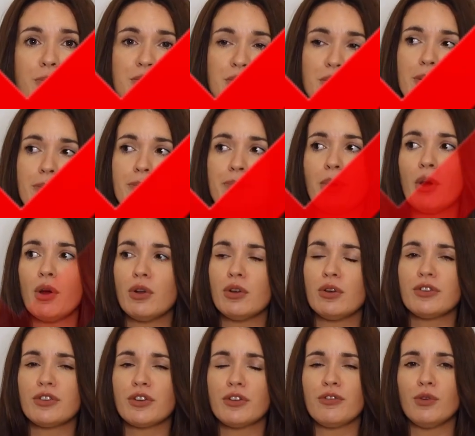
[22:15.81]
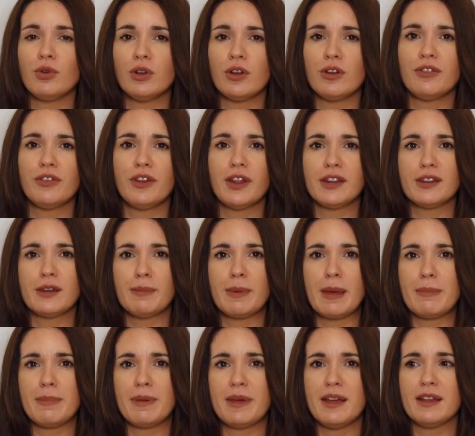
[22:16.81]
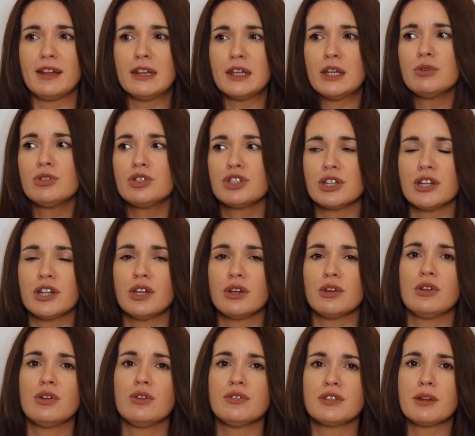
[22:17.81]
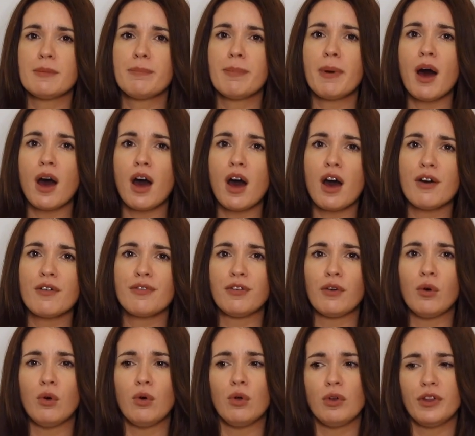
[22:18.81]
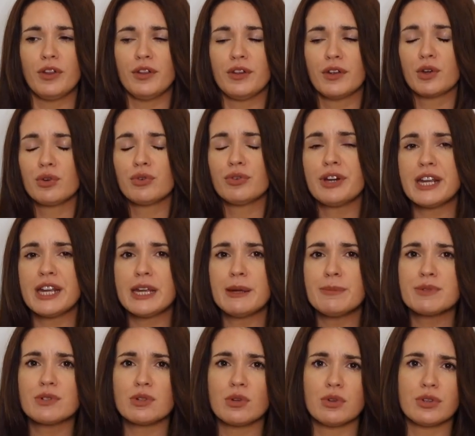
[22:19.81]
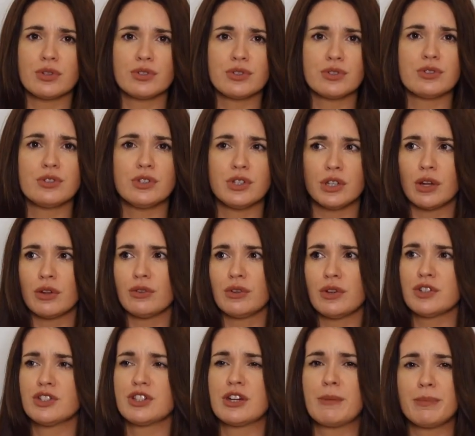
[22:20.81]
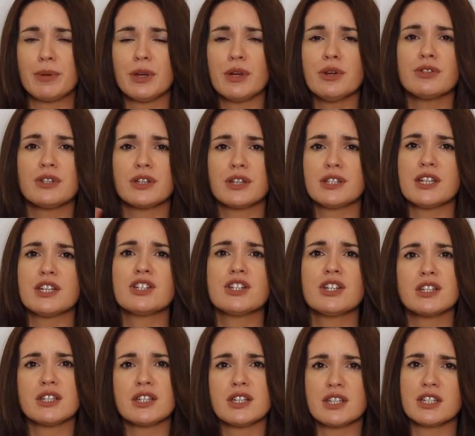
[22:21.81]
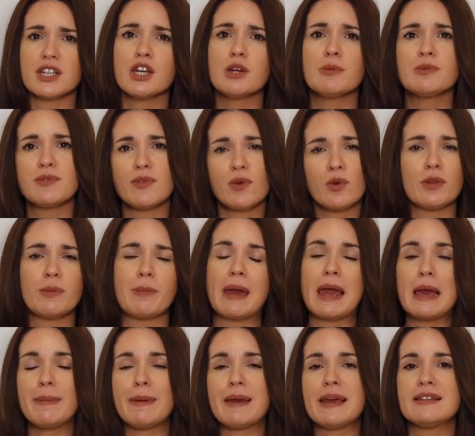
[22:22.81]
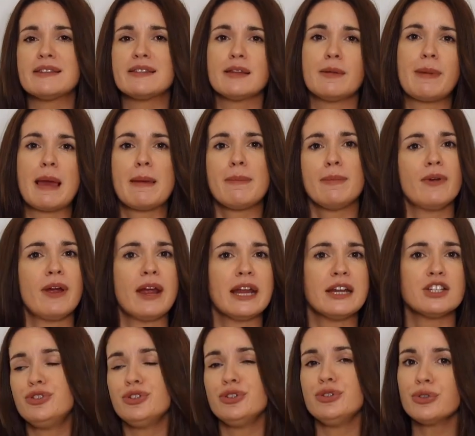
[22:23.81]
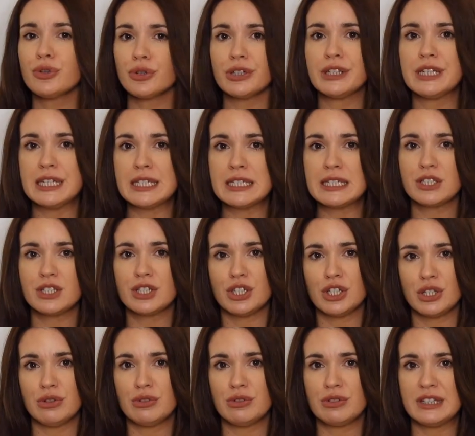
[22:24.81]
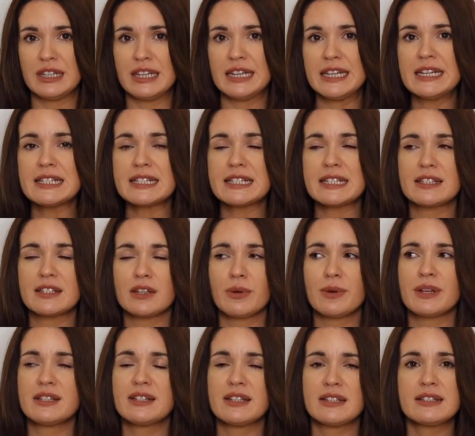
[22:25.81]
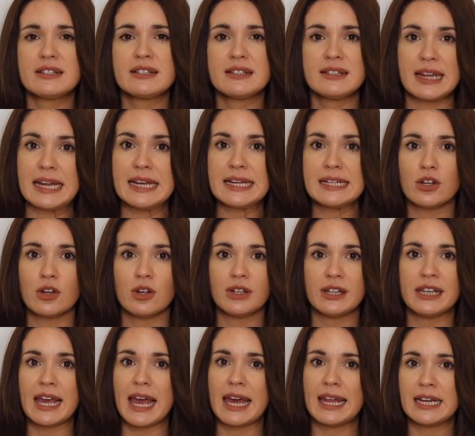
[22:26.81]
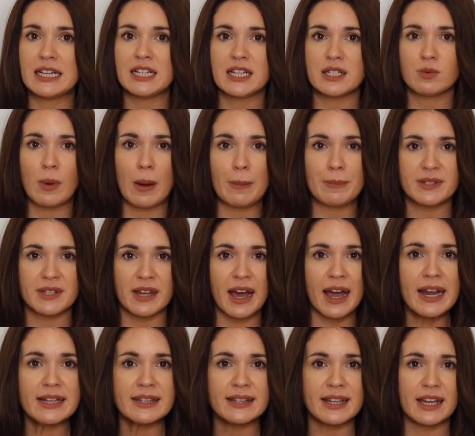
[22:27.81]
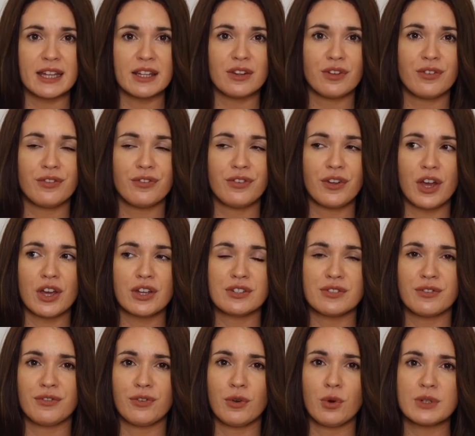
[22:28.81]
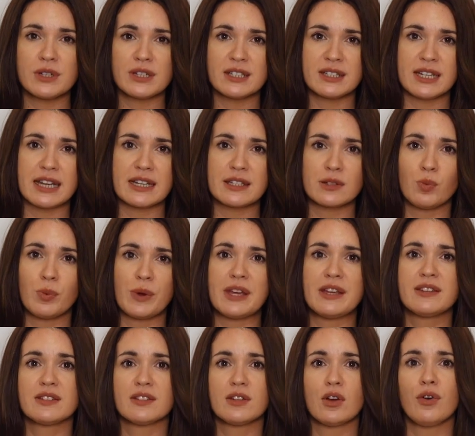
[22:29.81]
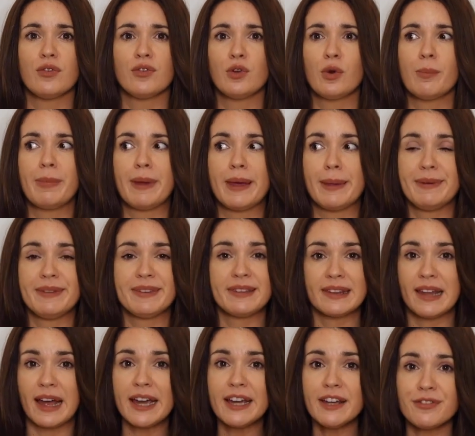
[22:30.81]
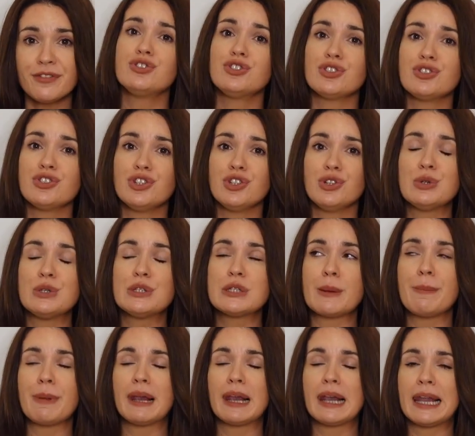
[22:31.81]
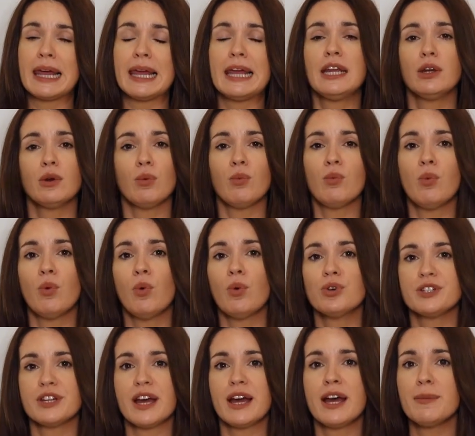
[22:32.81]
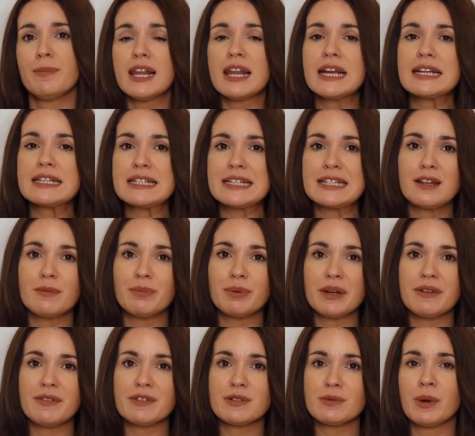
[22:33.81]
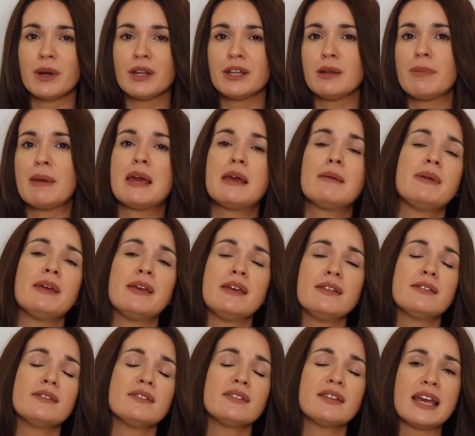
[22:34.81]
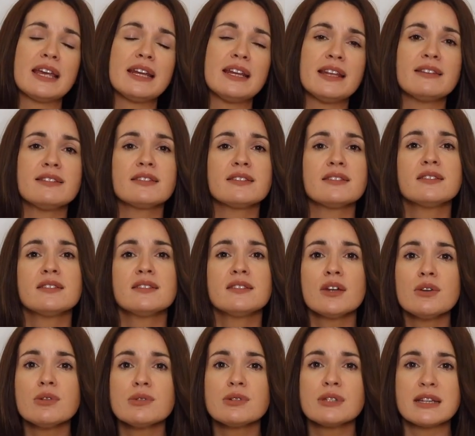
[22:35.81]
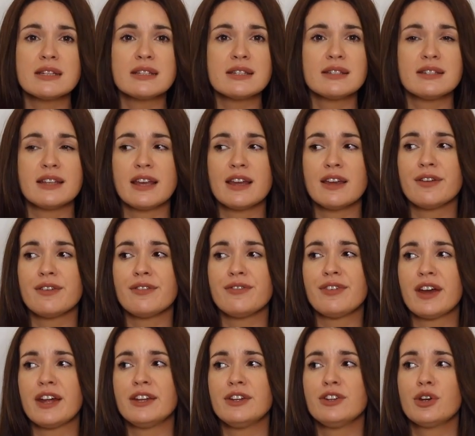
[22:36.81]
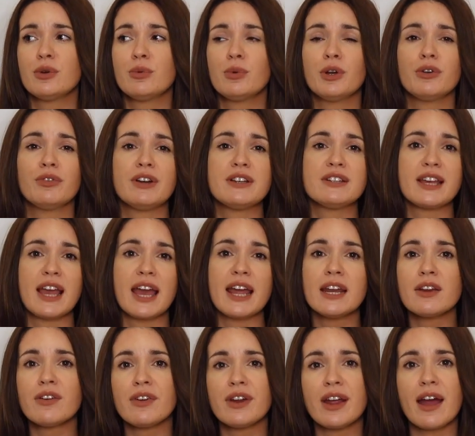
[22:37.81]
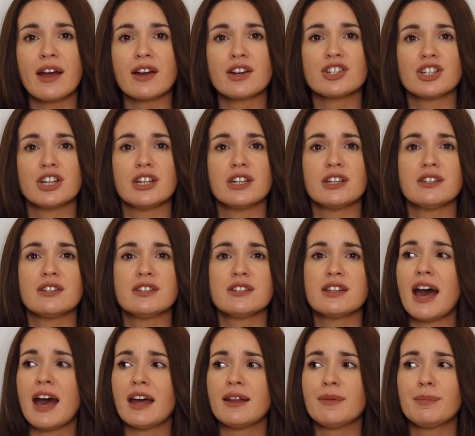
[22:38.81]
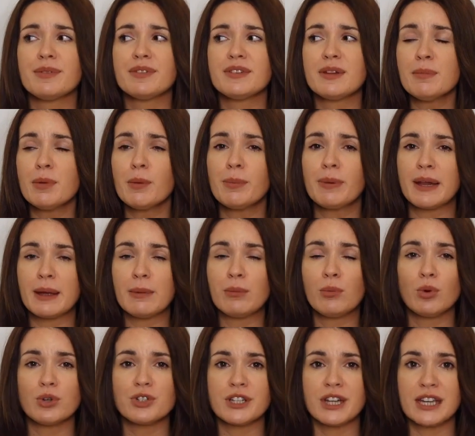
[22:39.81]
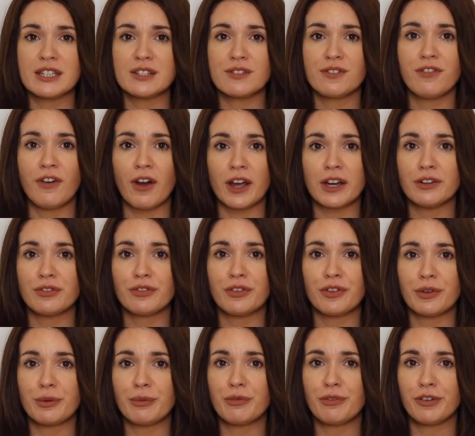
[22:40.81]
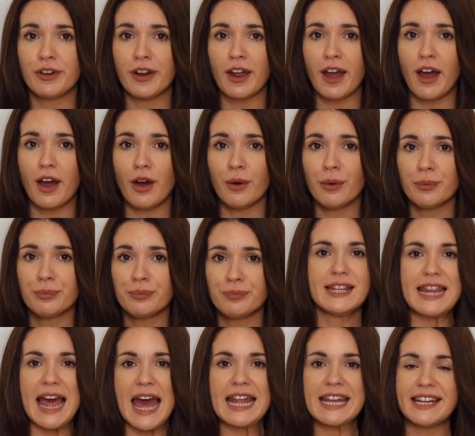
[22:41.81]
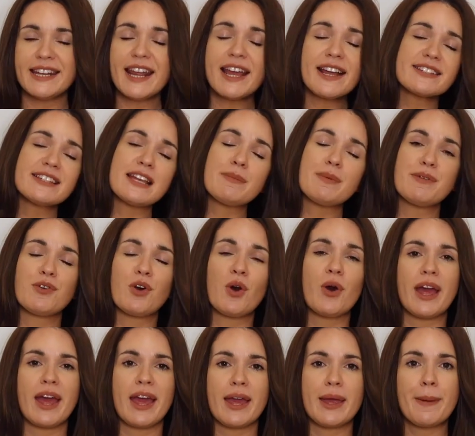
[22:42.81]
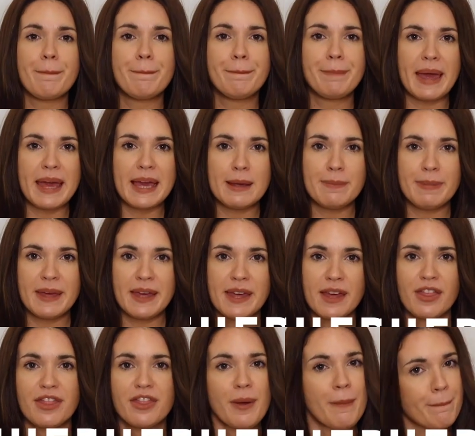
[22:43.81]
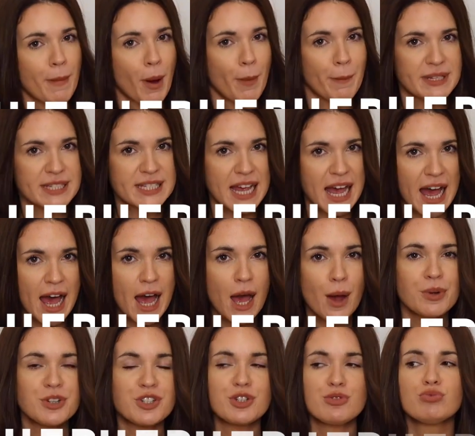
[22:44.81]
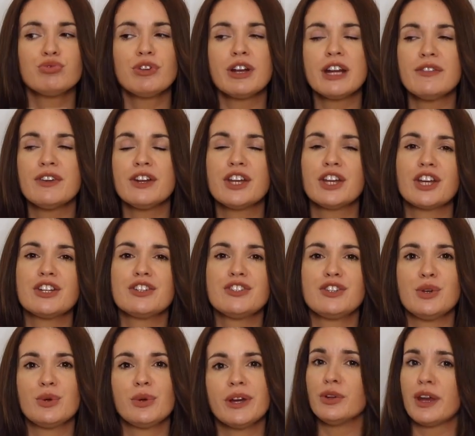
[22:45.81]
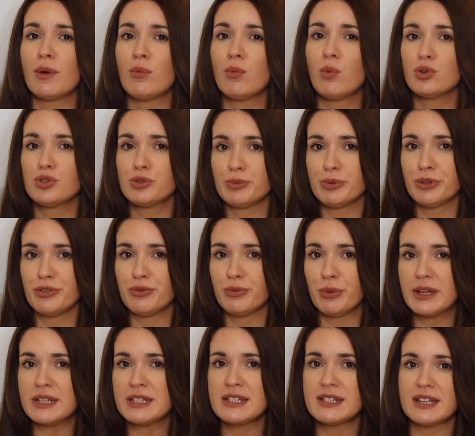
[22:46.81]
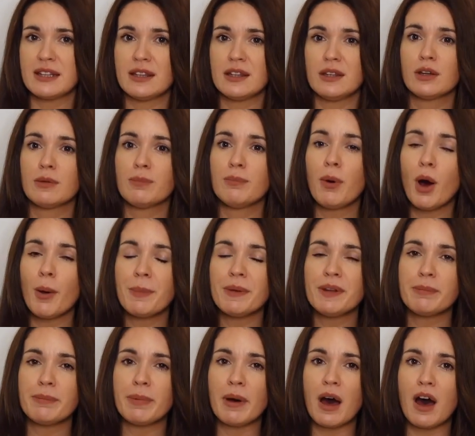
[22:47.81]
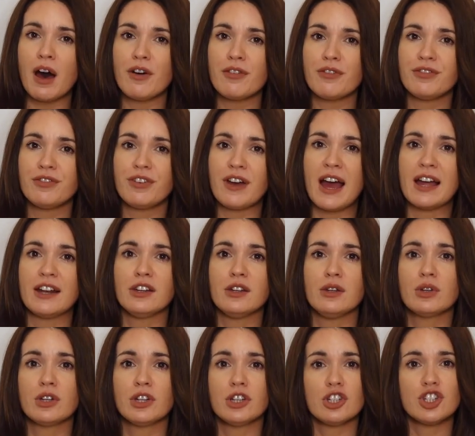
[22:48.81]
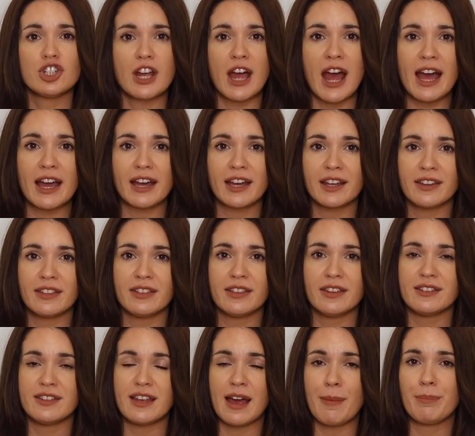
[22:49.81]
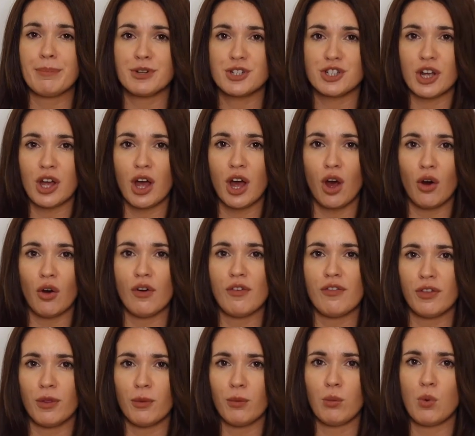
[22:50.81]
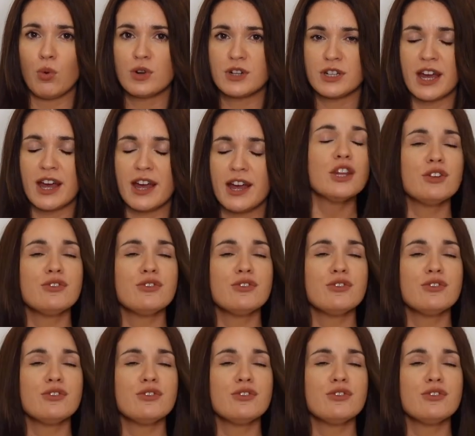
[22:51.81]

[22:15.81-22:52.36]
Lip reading: So the bottles of all of like the baby lotion that you can use in the bath, all the creams, all the, you know, the shampoos and conditioners and the soaps for all the babies and the baby range, do not need to use these. So it does state on the NHS website that in the first 4 to 6 weeks of your baby's life, just use plain water. Like I said in the previous one, your baby's skin is so sensitive and you don't want to risk any reactions, and simple plain water is fine for them for now. Then next up we've got a baby thermometer, which is really good. So you can get waterproof ones that you can pop in the bath and you can check the temperature of the water.